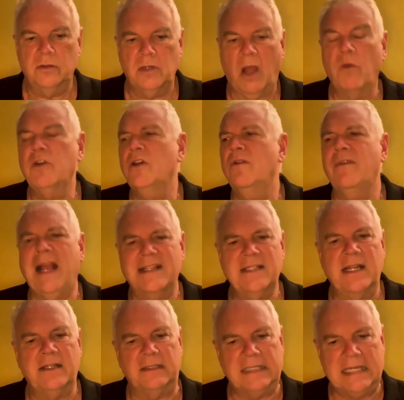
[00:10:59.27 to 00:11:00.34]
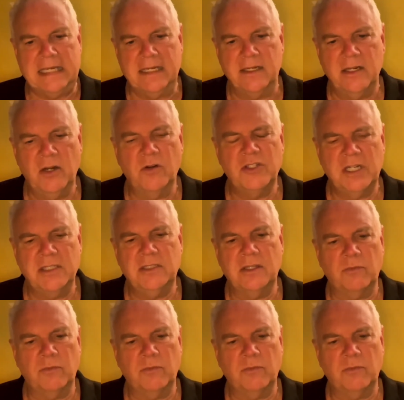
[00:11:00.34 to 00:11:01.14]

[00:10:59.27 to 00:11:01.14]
Oh, you know, when I said lead, you know, she's the